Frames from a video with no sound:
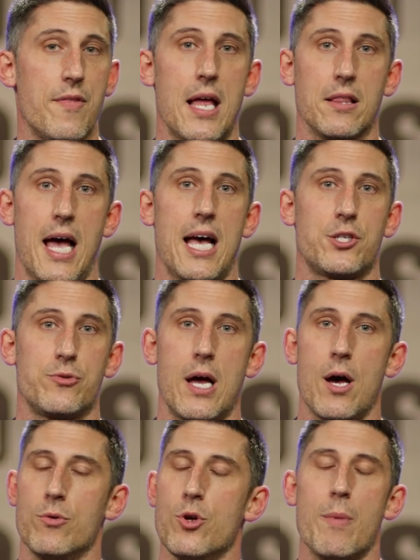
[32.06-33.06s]
on that last
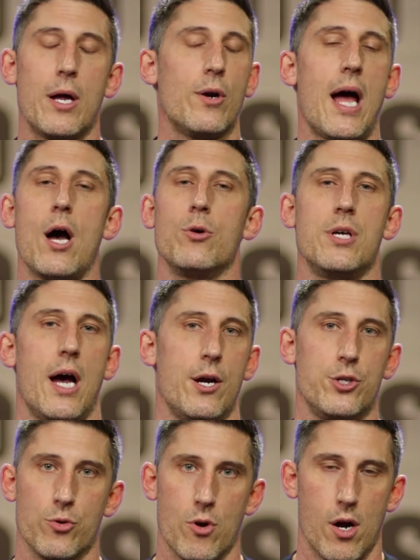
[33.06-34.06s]
round, no matter how
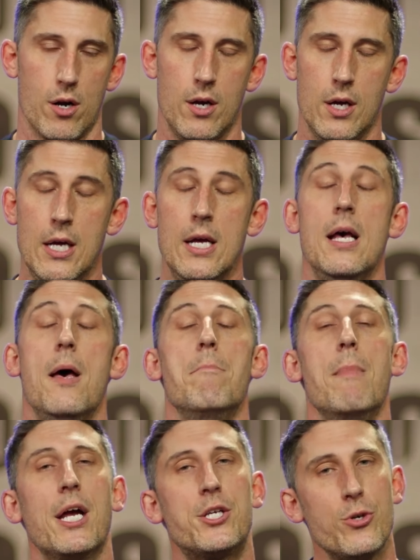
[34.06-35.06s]
tired you are.
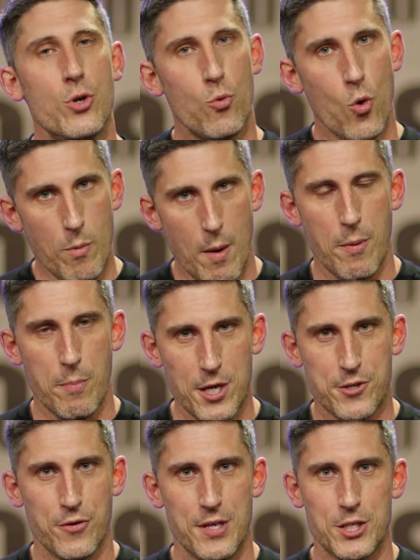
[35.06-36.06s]
Make sure you warm up a
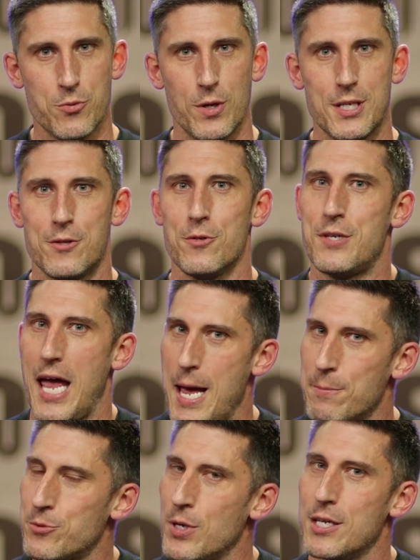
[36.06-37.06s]
bunch for this one. Get those
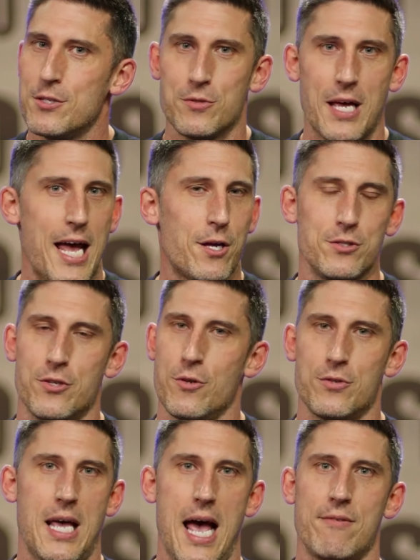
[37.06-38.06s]
hamstrings, those ankles, and
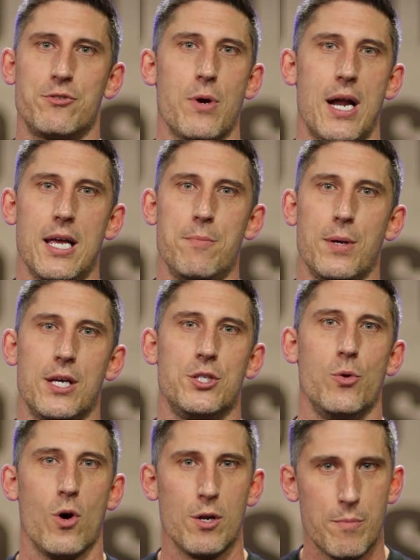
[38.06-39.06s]
those calves ready
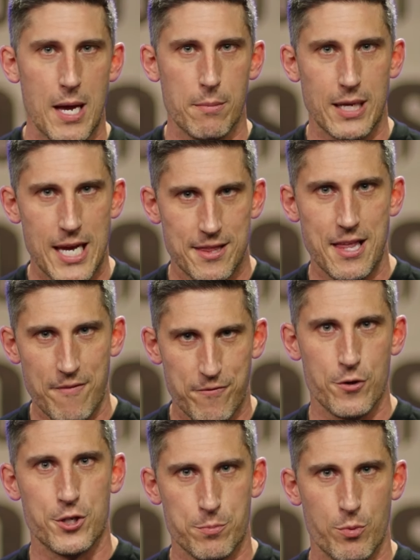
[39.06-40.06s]
because you want to be able to hit that
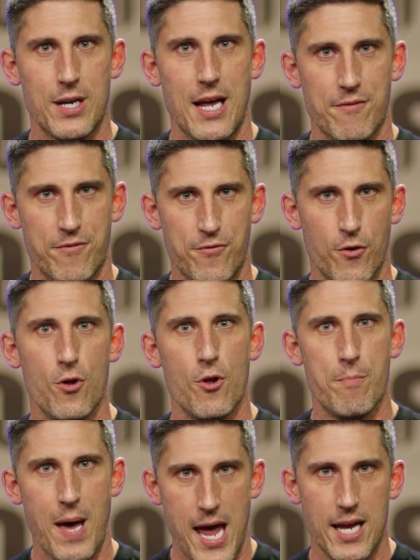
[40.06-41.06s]
first sprint at
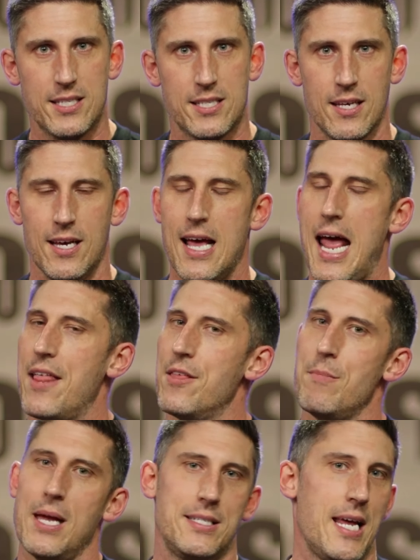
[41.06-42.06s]
full pace and
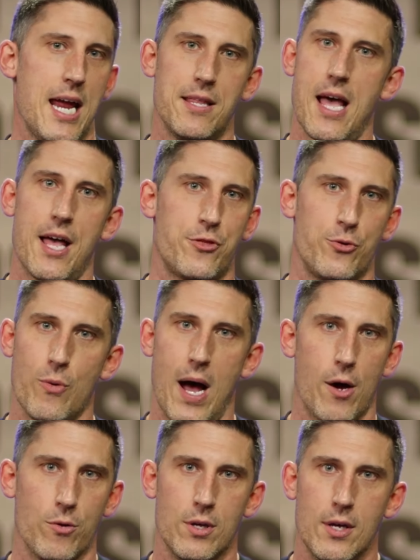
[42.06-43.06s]
then maintain that
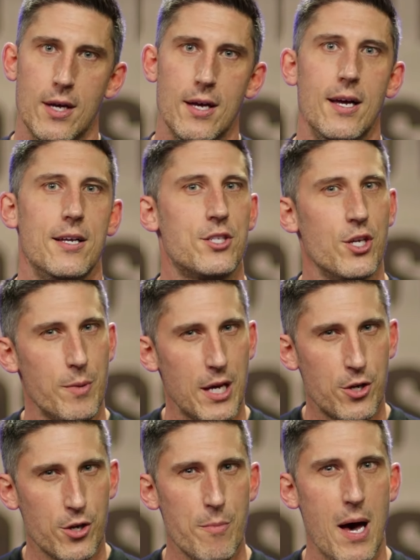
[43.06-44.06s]
throughout. It's going to be
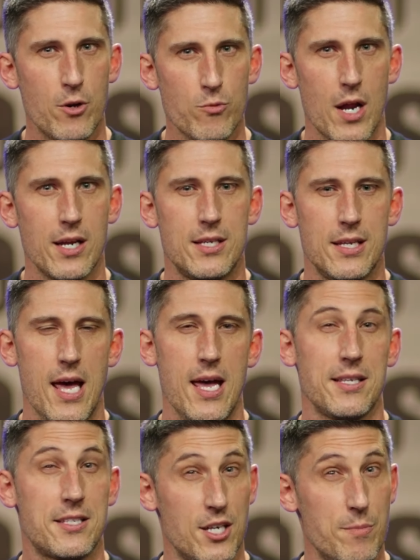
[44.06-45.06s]
a good amount of running today.
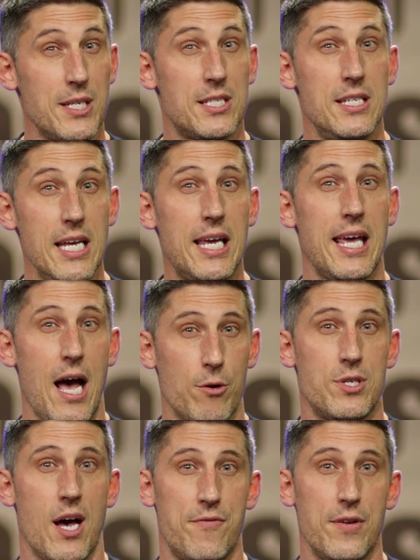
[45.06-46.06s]
It's going to be sneaky how
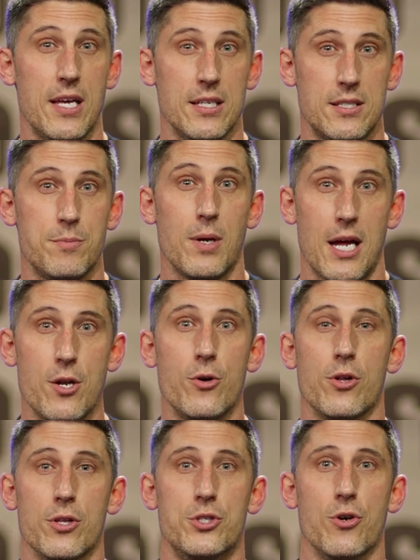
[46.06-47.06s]
tough it is, but I know
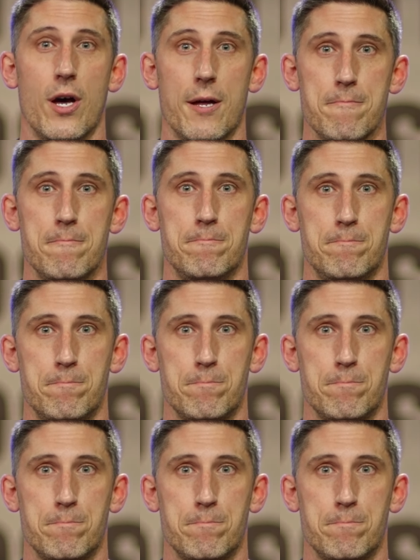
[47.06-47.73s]
you'll enjoy it.